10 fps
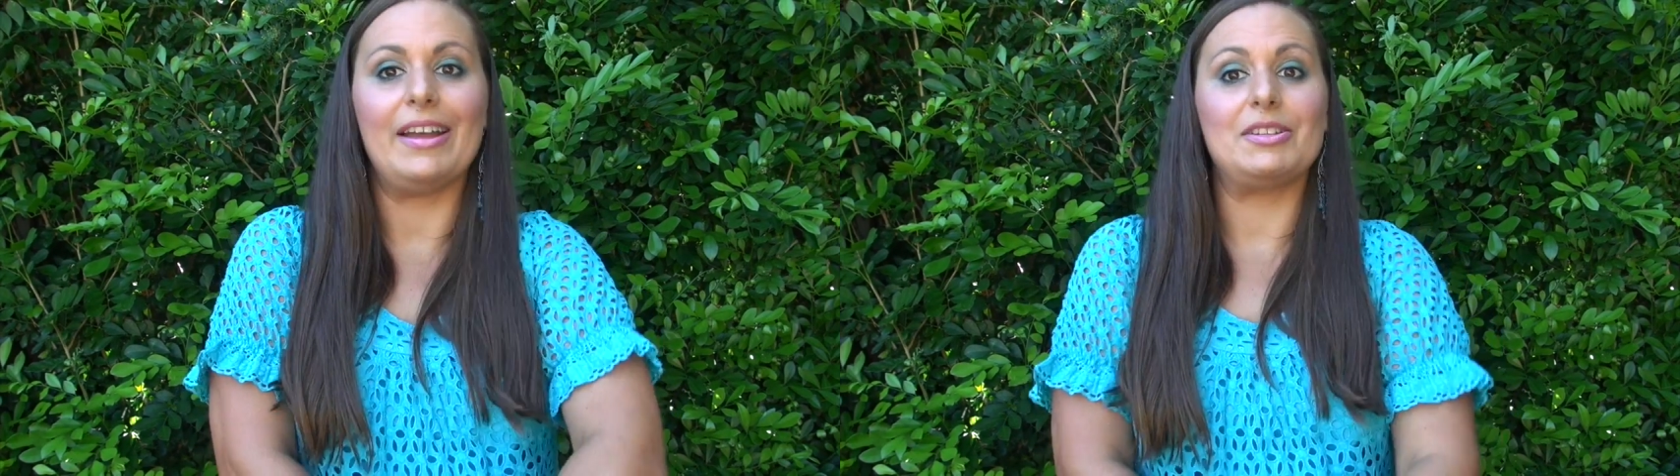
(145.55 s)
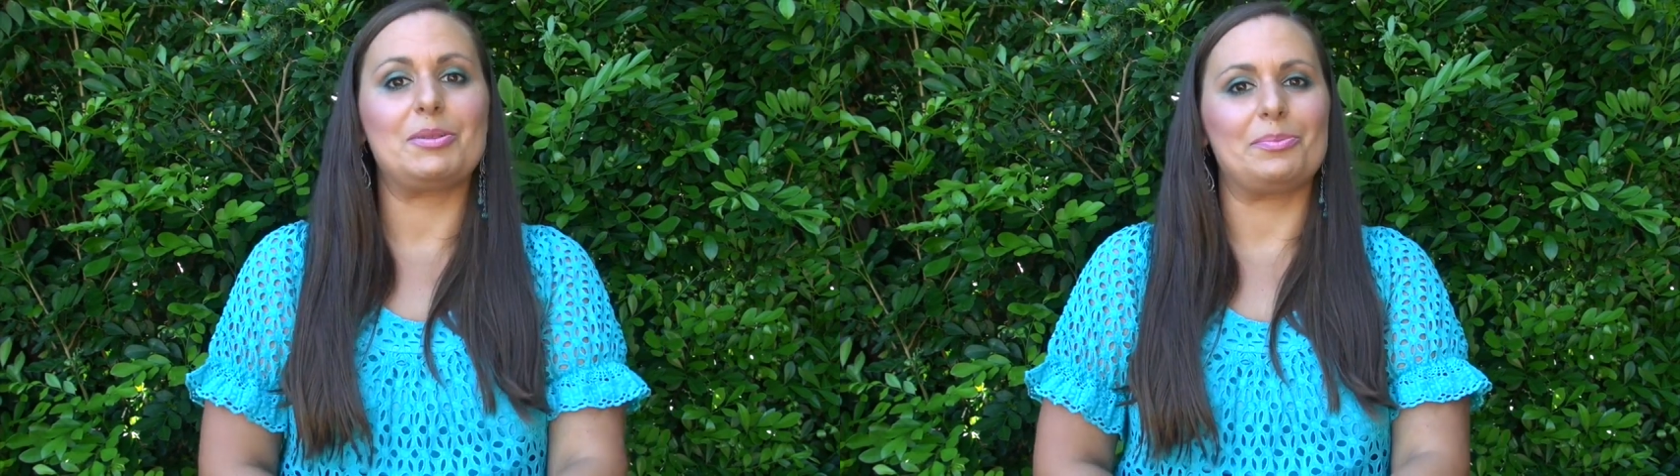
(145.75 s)

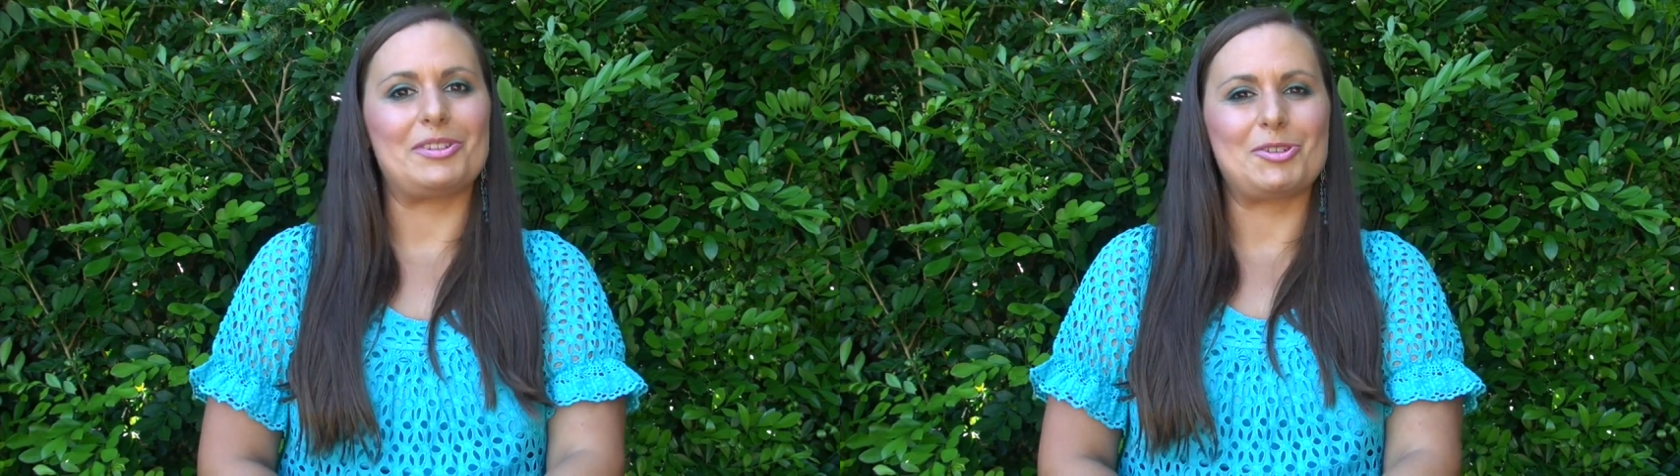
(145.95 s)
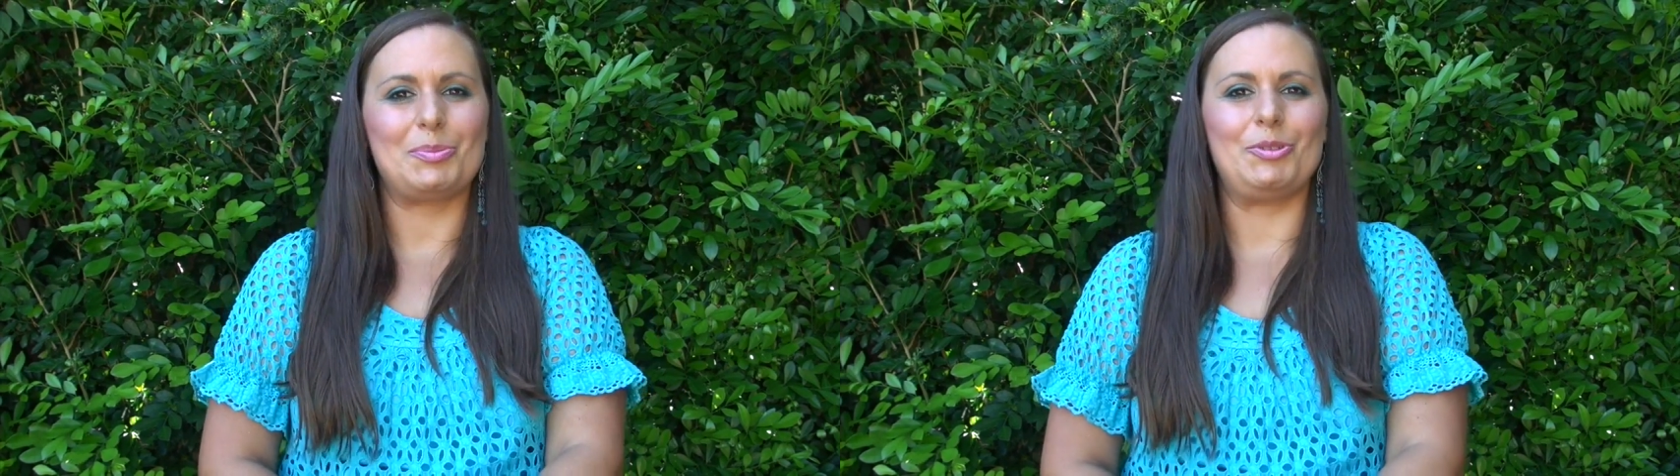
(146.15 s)
and
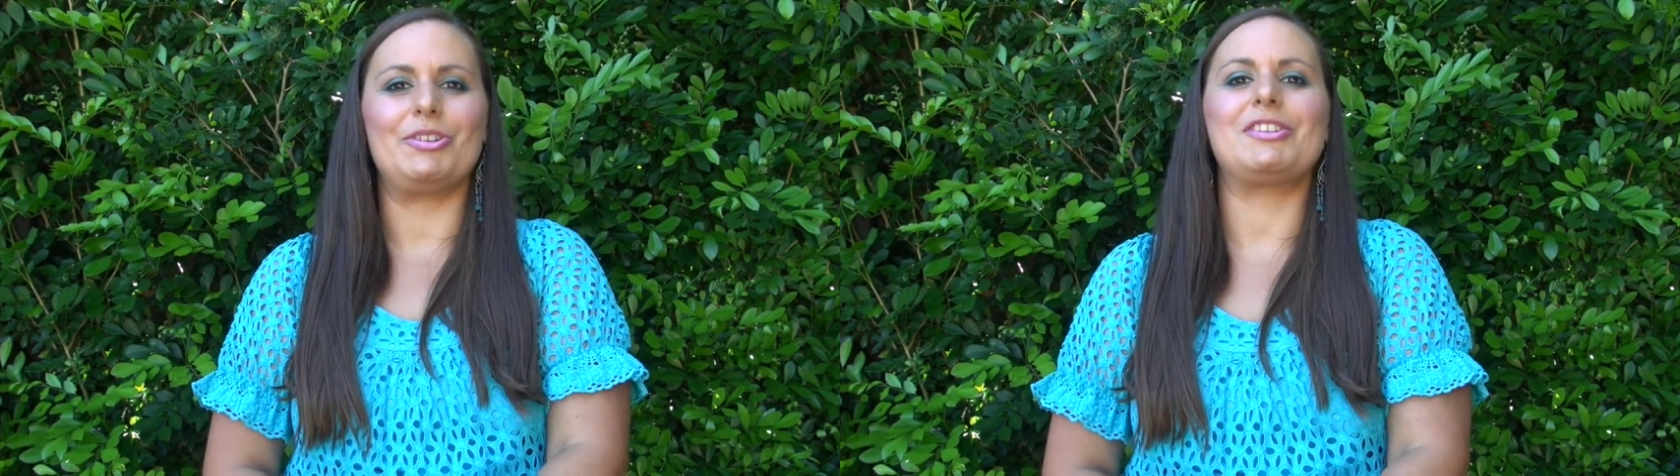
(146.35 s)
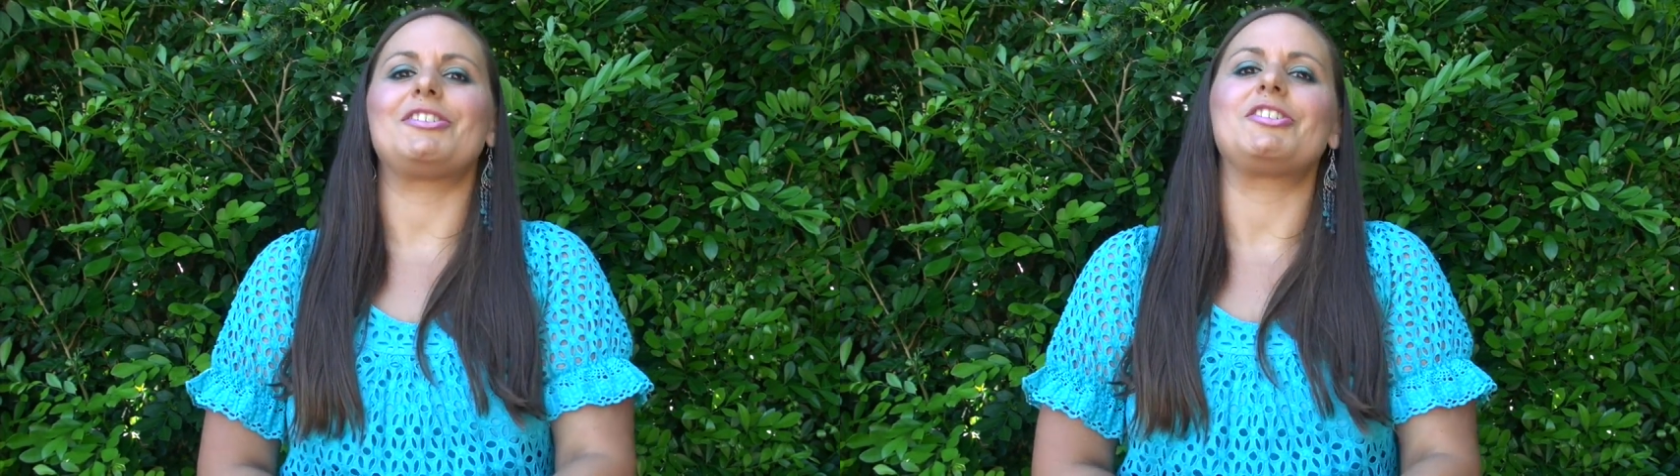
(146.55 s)
much
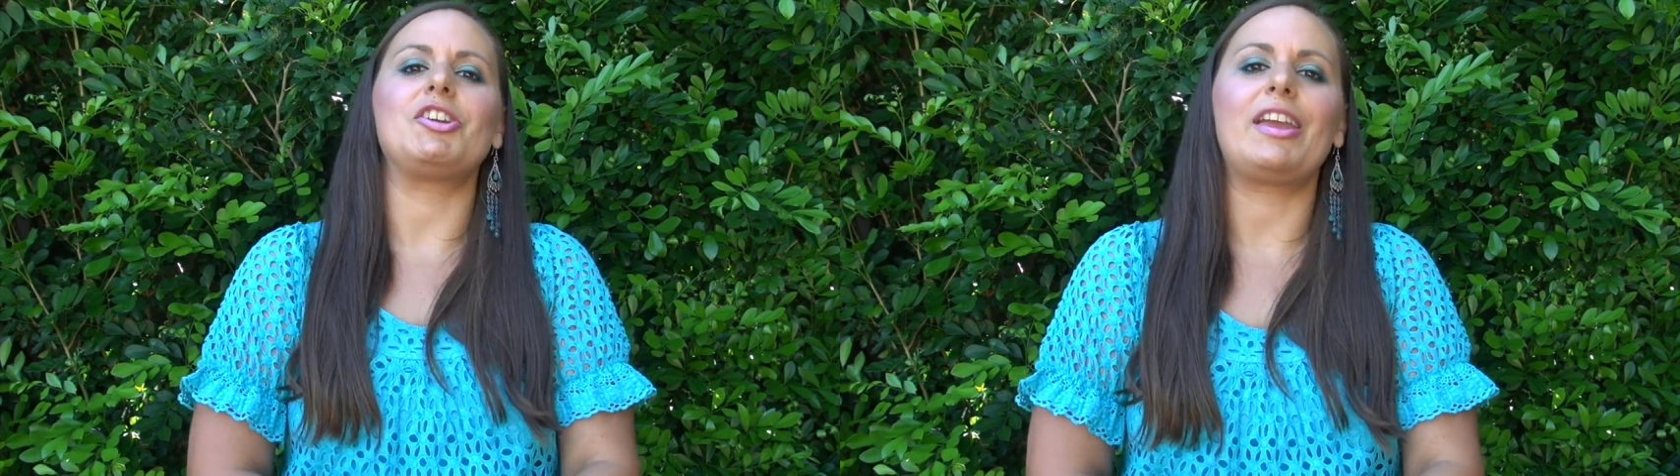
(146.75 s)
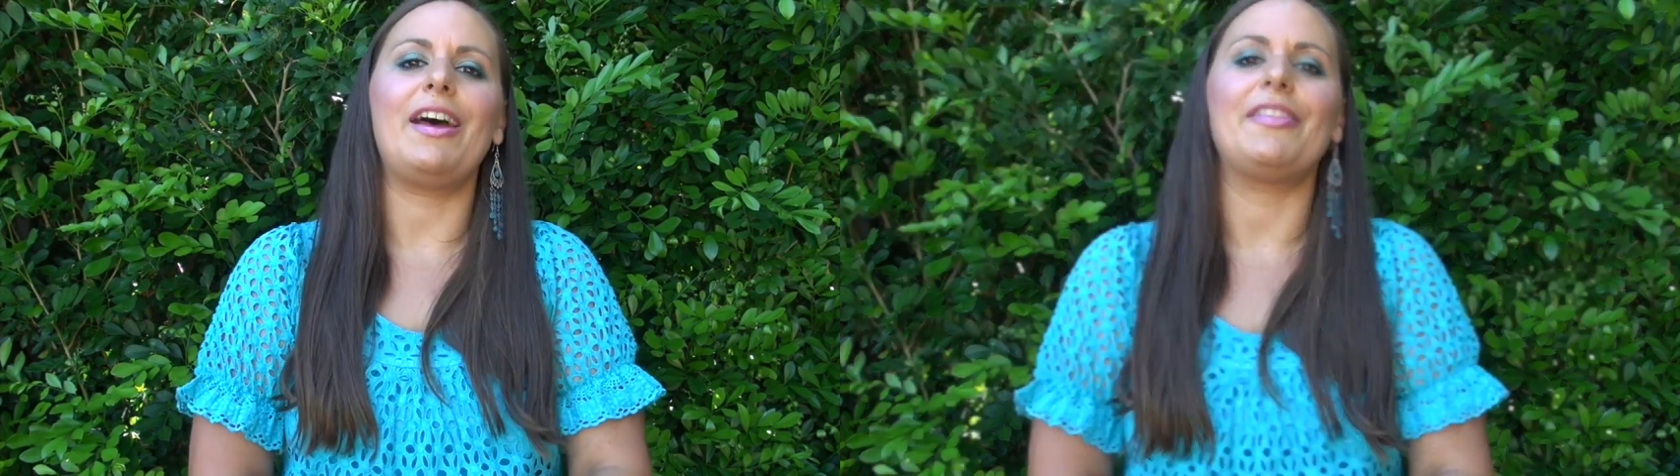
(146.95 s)
more. So check